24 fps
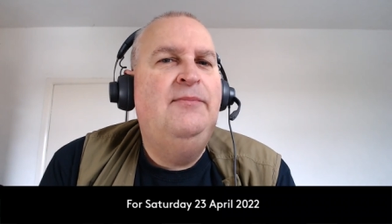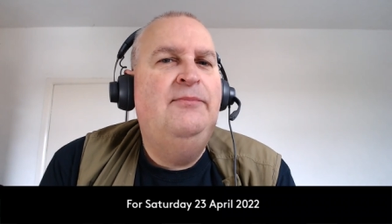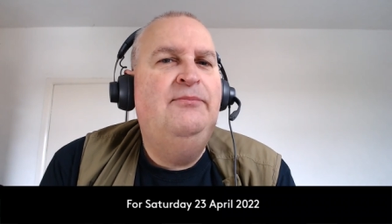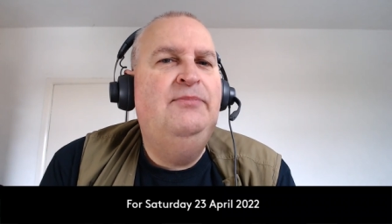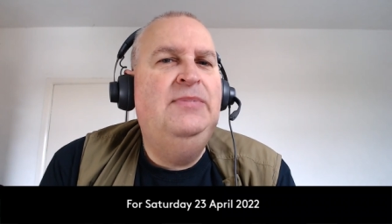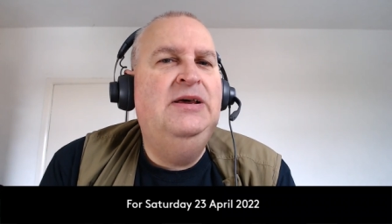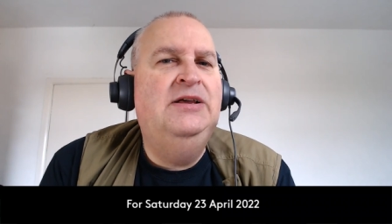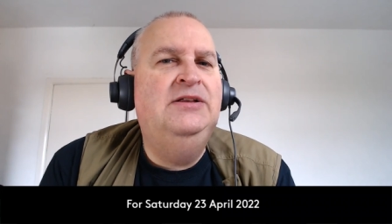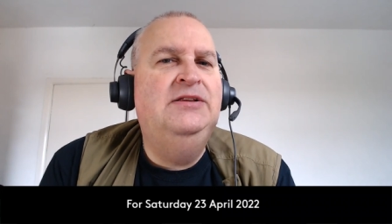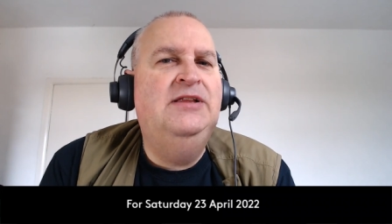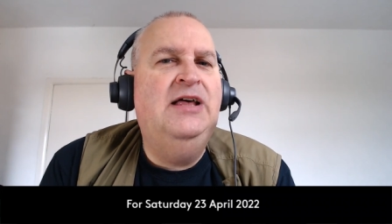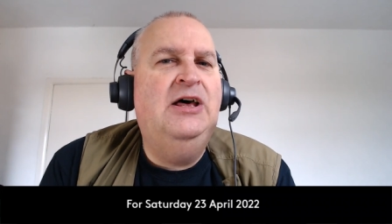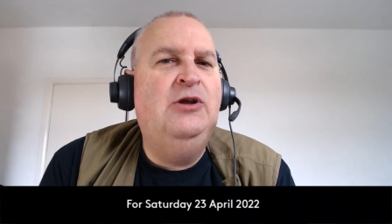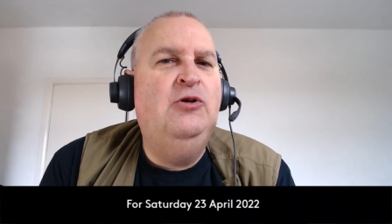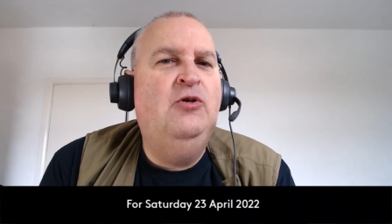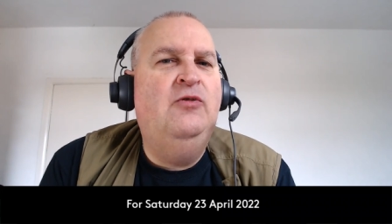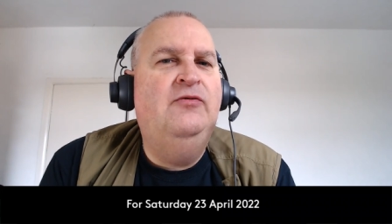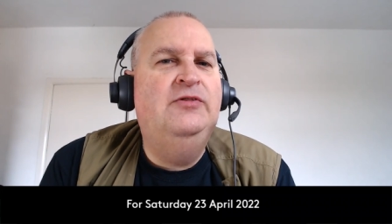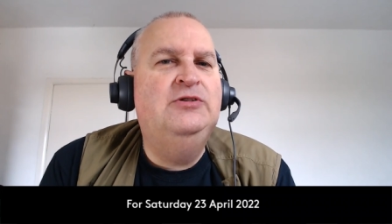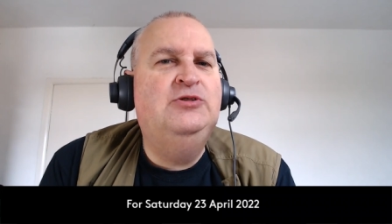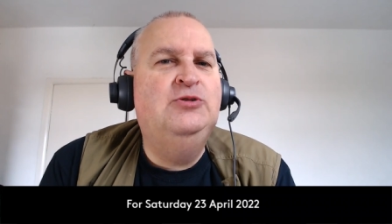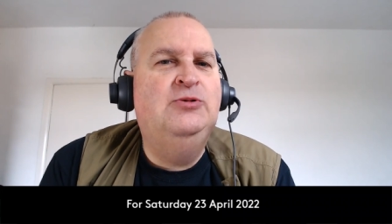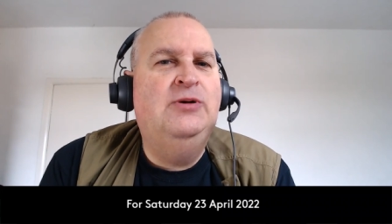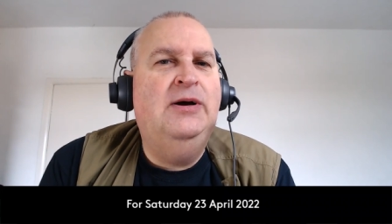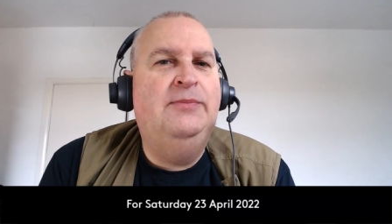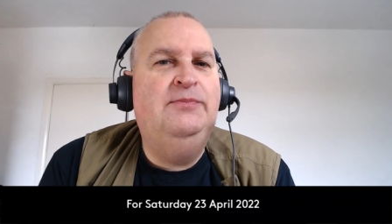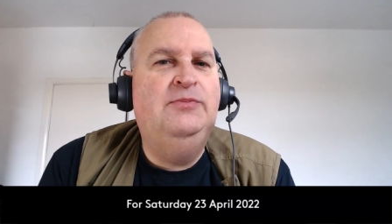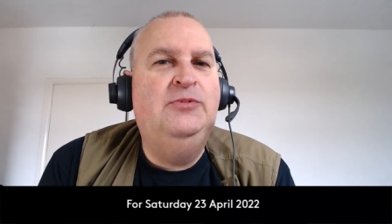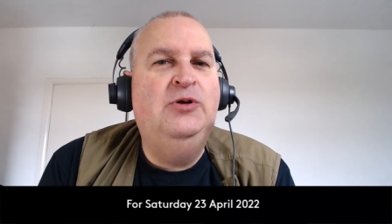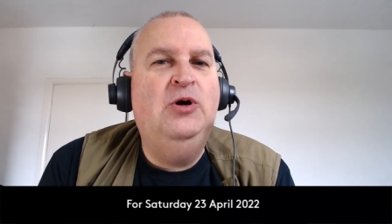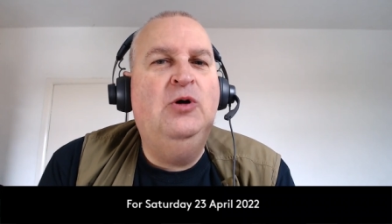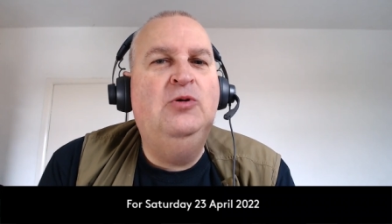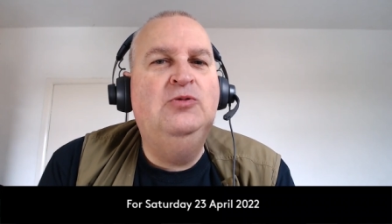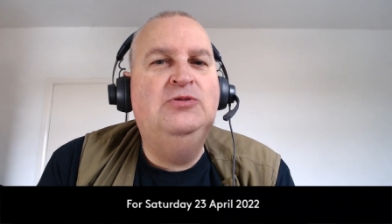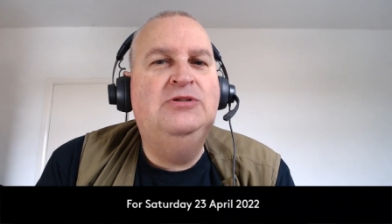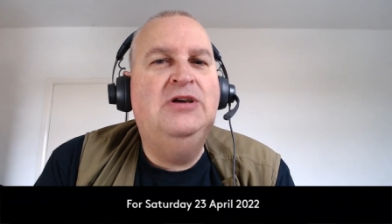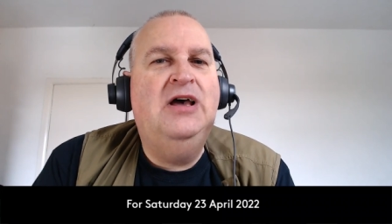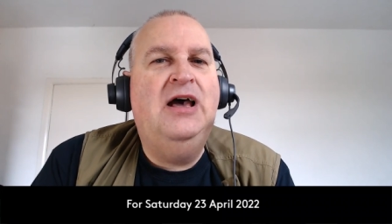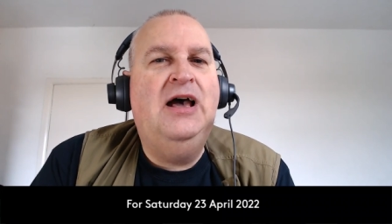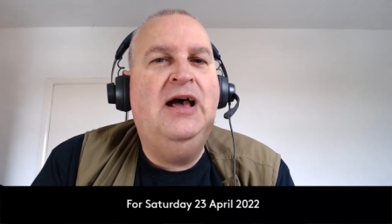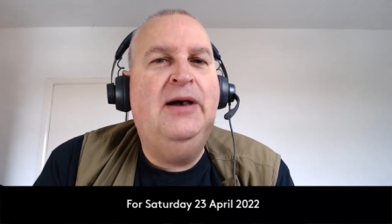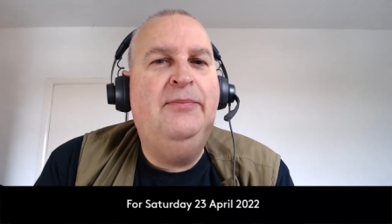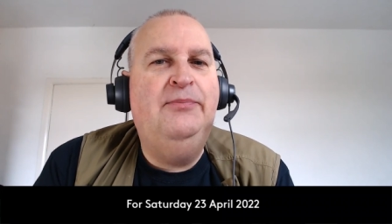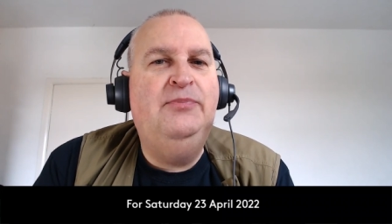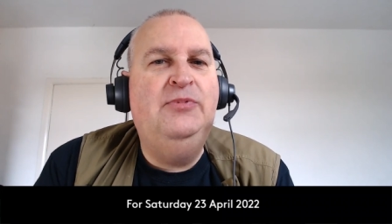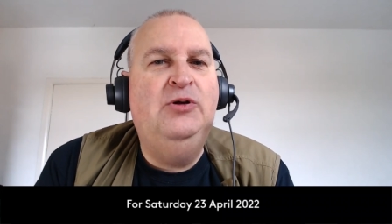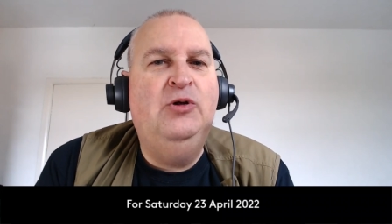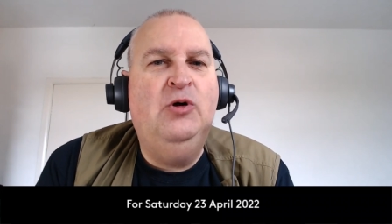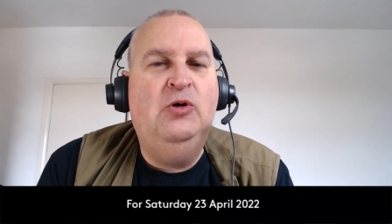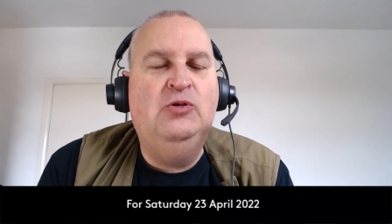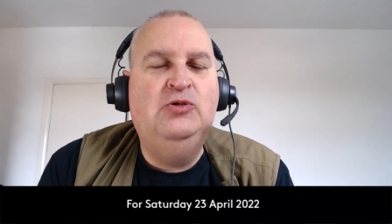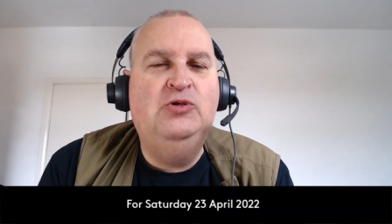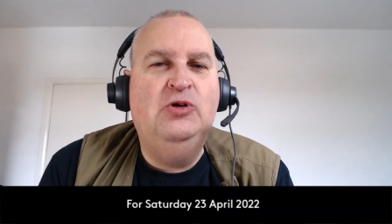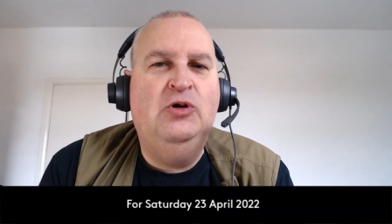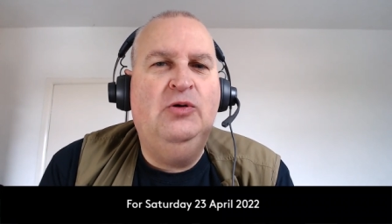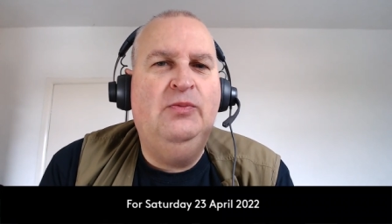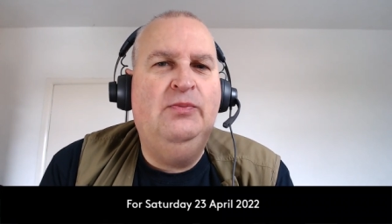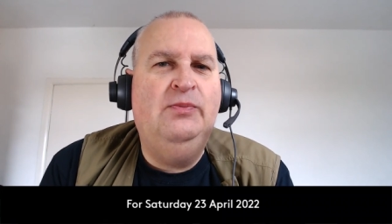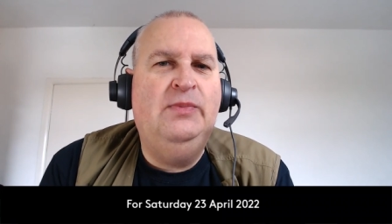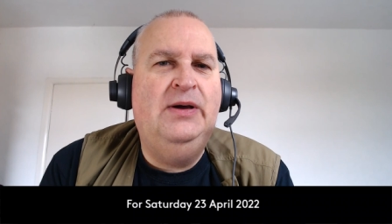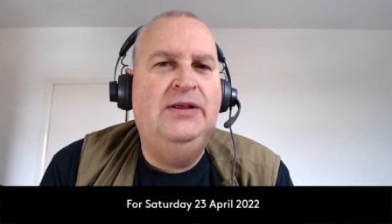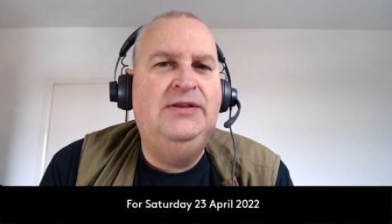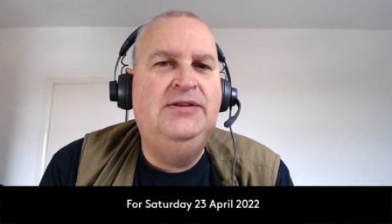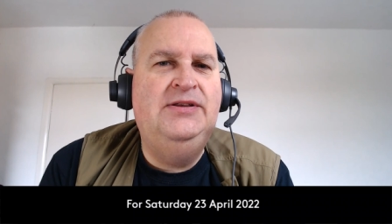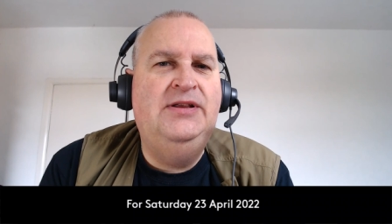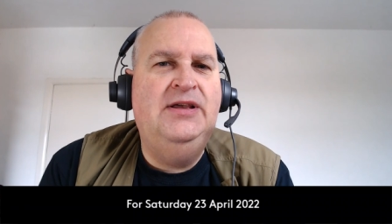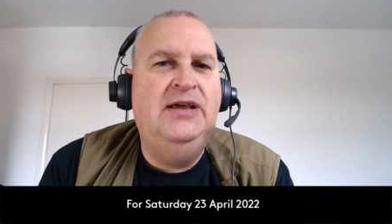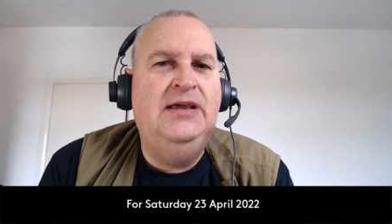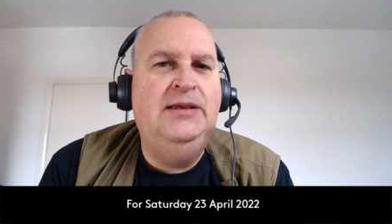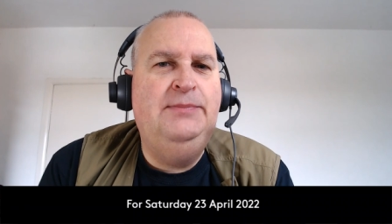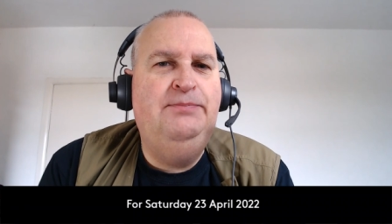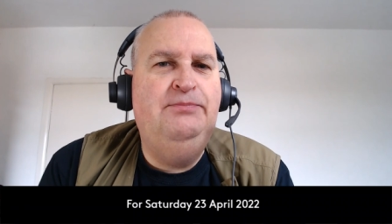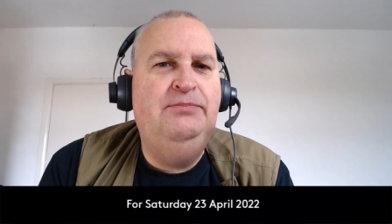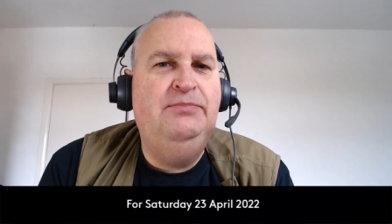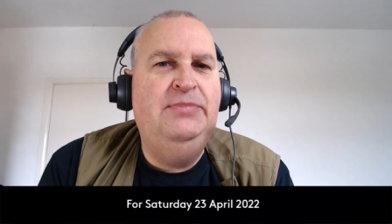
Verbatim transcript: Ping that over to UpNote. UpNote on Monday